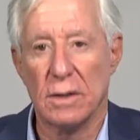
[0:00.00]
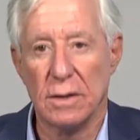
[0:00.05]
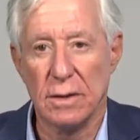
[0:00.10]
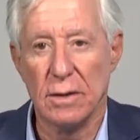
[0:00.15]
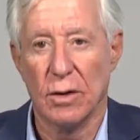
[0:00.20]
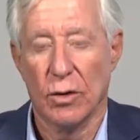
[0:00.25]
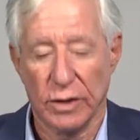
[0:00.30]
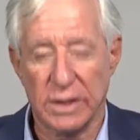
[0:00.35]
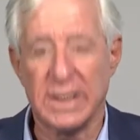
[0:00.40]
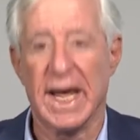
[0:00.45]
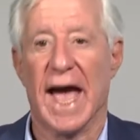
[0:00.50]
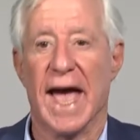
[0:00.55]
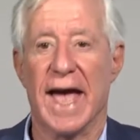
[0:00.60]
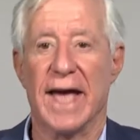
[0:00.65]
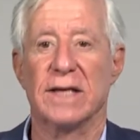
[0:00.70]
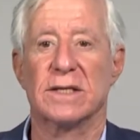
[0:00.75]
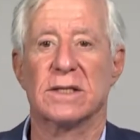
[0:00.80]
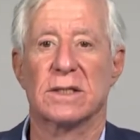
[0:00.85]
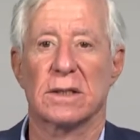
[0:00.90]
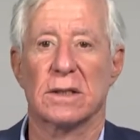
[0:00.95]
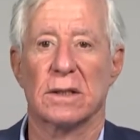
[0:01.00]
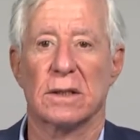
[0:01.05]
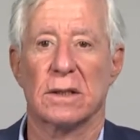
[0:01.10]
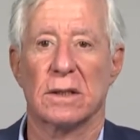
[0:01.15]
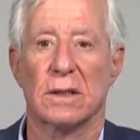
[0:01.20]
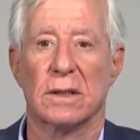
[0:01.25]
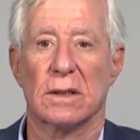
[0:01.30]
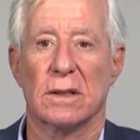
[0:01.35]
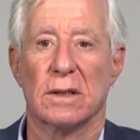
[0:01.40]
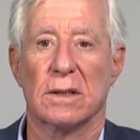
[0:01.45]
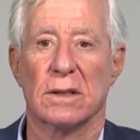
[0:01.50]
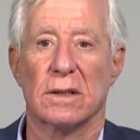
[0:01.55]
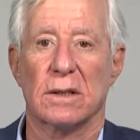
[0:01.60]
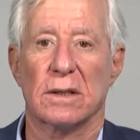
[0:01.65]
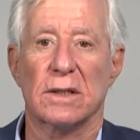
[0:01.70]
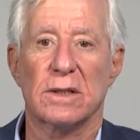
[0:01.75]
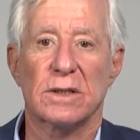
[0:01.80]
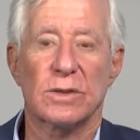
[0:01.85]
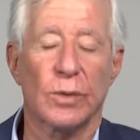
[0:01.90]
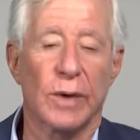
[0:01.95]
or tags
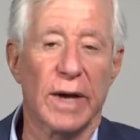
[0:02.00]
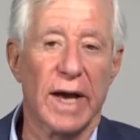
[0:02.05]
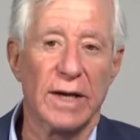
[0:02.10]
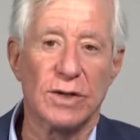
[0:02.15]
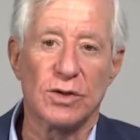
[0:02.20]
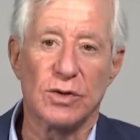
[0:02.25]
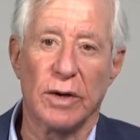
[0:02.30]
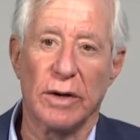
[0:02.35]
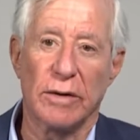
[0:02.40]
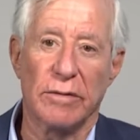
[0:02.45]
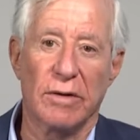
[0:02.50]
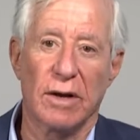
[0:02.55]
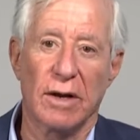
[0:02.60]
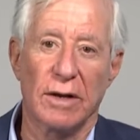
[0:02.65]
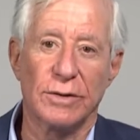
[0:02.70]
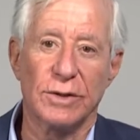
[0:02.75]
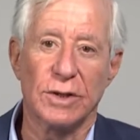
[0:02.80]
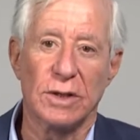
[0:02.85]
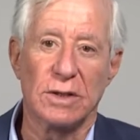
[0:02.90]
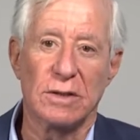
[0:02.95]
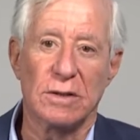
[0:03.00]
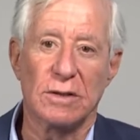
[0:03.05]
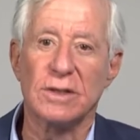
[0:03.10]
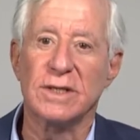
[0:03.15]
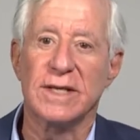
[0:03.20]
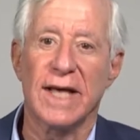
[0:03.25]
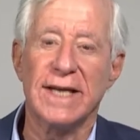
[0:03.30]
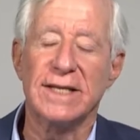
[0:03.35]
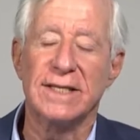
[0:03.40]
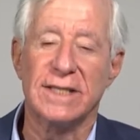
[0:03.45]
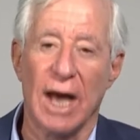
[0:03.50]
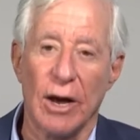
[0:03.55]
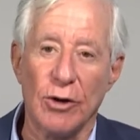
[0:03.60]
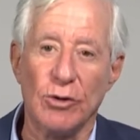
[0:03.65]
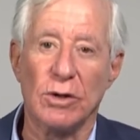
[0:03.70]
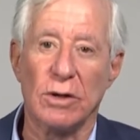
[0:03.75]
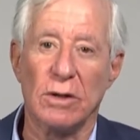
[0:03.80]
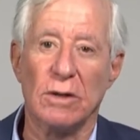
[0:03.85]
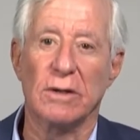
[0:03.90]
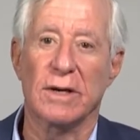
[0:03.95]
is to a gastroenterologist, because they
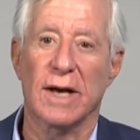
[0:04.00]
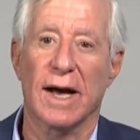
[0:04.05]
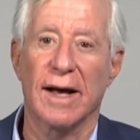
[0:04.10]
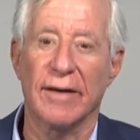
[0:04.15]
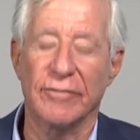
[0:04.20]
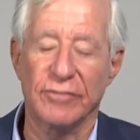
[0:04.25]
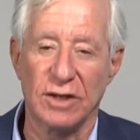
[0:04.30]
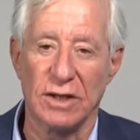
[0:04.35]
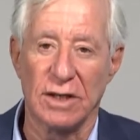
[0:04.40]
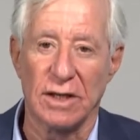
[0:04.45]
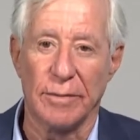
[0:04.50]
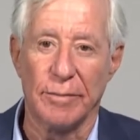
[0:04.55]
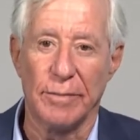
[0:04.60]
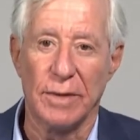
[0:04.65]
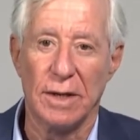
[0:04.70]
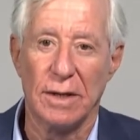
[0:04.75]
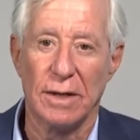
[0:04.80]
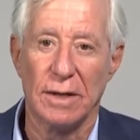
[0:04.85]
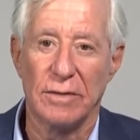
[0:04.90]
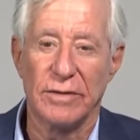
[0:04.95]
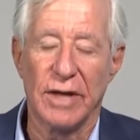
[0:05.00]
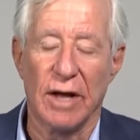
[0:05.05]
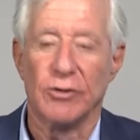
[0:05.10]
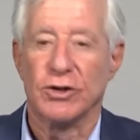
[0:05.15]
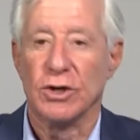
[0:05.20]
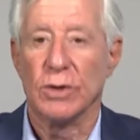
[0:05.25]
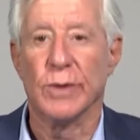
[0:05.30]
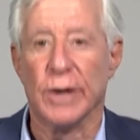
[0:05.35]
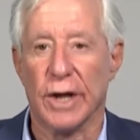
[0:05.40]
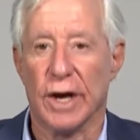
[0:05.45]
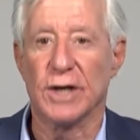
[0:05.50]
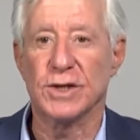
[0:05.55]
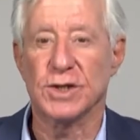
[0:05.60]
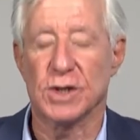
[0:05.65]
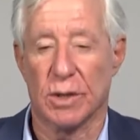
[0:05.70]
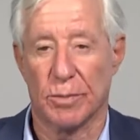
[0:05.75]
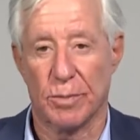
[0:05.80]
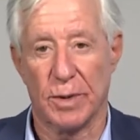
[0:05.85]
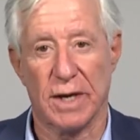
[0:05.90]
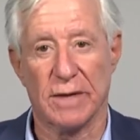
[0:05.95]
don't look after them. They'll do an
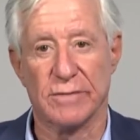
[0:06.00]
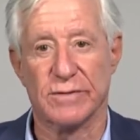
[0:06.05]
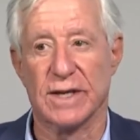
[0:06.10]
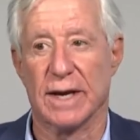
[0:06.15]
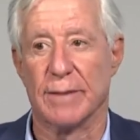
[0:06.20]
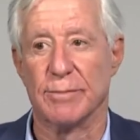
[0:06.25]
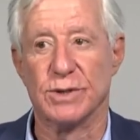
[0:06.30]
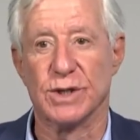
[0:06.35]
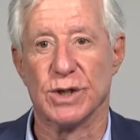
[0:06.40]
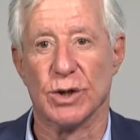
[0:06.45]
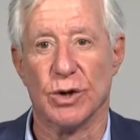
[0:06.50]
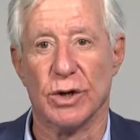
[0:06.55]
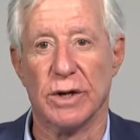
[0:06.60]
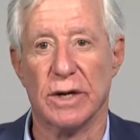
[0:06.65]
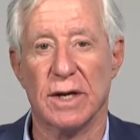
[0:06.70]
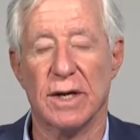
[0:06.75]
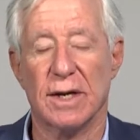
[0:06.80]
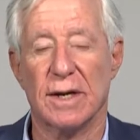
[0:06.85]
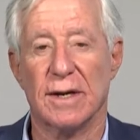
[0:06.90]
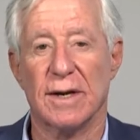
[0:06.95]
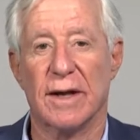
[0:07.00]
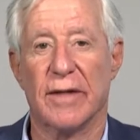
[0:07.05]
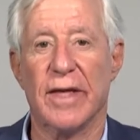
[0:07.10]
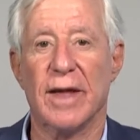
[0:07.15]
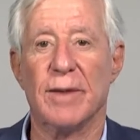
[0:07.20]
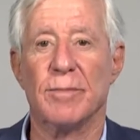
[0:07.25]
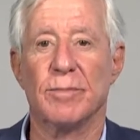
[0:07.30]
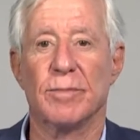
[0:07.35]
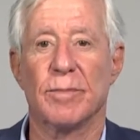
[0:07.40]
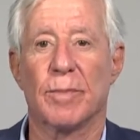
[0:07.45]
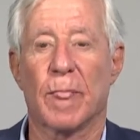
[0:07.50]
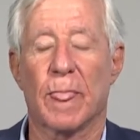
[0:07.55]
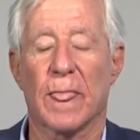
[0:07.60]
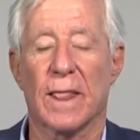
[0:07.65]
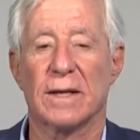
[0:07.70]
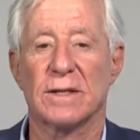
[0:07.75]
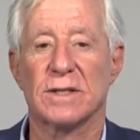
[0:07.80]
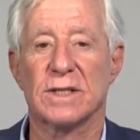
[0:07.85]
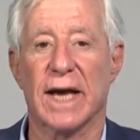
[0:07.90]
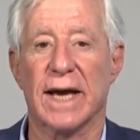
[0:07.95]
endoscopy of some sort and then
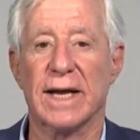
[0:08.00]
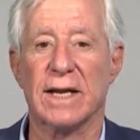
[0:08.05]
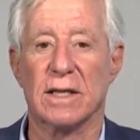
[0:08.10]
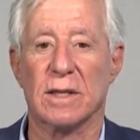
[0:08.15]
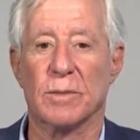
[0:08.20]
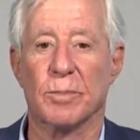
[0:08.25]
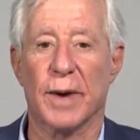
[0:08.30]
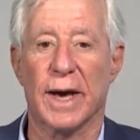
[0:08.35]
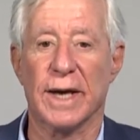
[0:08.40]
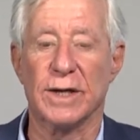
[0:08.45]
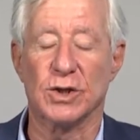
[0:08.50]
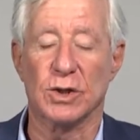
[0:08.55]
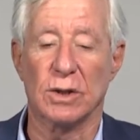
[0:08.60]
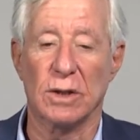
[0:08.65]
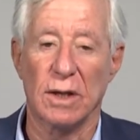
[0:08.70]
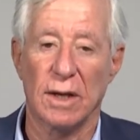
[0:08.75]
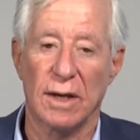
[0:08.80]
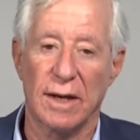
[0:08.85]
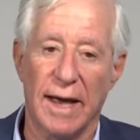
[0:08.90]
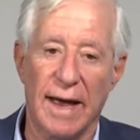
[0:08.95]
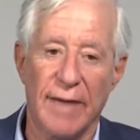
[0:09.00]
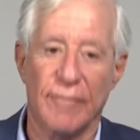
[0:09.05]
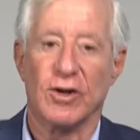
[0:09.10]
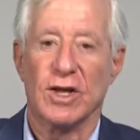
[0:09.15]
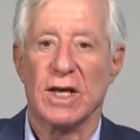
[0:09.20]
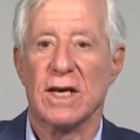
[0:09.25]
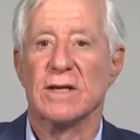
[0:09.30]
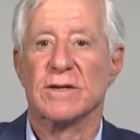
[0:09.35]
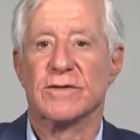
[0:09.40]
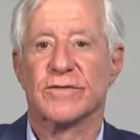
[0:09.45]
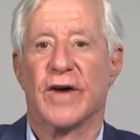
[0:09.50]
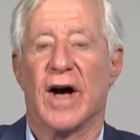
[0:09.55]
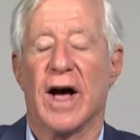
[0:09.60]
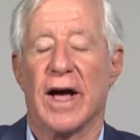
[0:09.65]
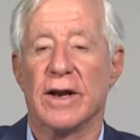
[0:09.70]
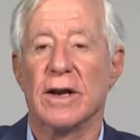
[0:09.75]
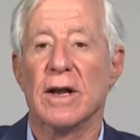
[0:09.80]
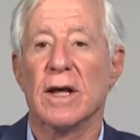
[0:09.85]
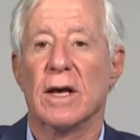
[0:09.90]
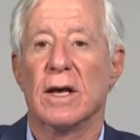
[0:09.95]
say to the patient, everything's
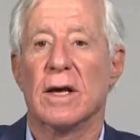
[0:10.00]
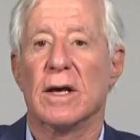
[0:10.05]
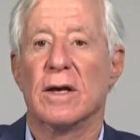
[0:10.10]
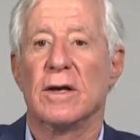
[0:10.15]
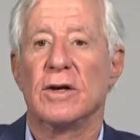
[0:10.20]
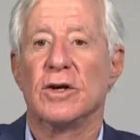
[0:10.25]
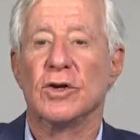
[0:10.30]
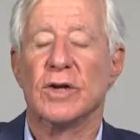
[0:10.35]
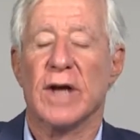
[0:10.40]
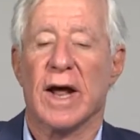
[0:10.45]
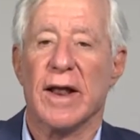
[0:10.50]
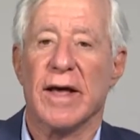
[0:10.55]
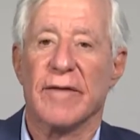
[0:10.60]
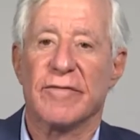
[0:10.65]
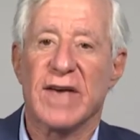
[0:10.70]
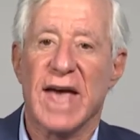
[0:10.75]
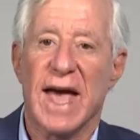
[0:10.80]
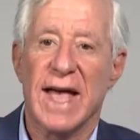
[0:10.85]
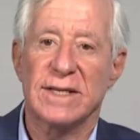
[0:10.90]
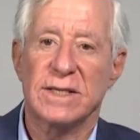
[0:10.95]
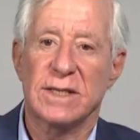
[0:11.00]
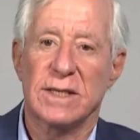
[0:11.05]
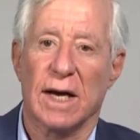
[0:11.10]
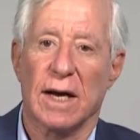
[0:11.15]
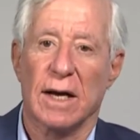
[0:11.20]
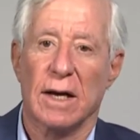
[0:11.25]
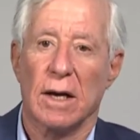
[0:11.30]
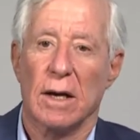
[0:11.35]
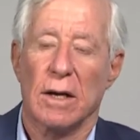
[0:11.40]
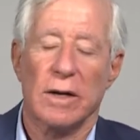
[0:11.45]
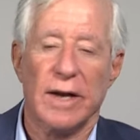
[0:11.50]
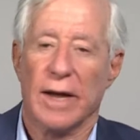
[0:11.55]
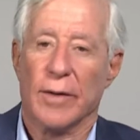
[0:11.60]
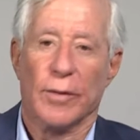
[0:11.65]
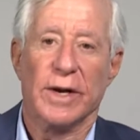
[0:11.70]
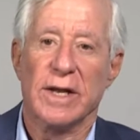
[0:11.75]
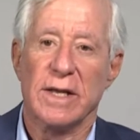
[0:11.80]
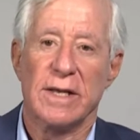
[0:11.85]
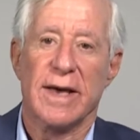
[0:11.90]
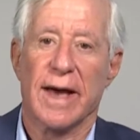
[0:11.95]
fine, you don't have cancer. No, I
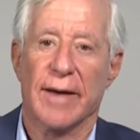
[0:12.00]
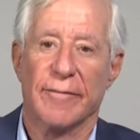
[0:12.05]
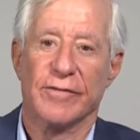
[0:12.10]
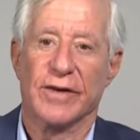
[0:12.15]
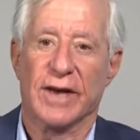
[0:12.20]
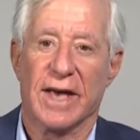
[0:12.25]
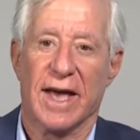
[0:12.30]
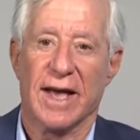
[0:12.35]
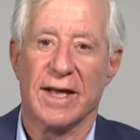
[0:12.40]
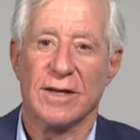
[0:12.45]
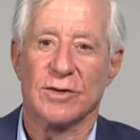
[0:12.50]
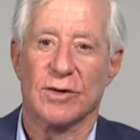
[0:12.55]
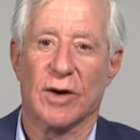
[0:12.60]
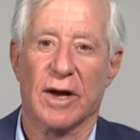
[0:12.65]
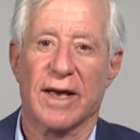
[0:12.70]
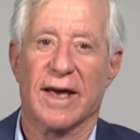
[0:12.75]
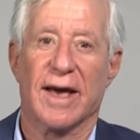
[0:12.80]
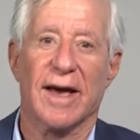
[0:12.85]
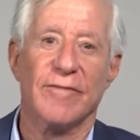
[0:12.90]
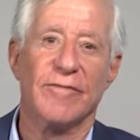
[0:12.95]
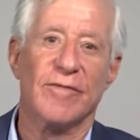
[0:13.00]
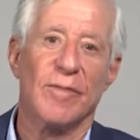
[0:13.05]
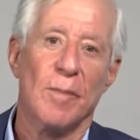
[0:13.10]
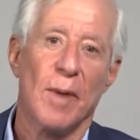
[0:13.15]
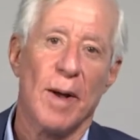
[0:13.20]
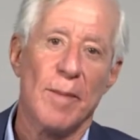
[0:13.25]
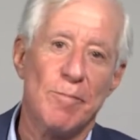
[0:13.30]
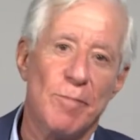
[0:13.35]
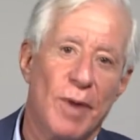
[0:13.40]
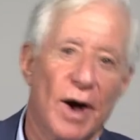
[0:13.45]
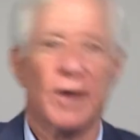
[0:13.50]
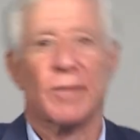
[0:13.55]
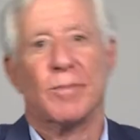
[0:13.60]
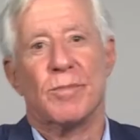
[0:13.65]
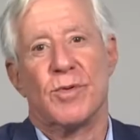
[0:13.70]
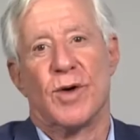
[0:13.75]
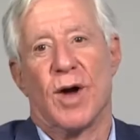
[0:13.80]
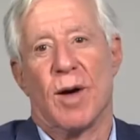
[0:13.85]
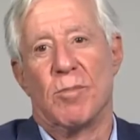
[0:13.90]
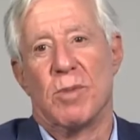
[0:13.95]
didn't come for cancer, I came for my bottom
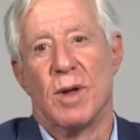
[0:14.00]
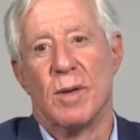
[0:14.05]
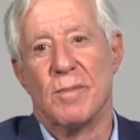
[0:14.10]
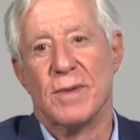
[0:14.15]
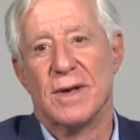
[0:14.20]
problem.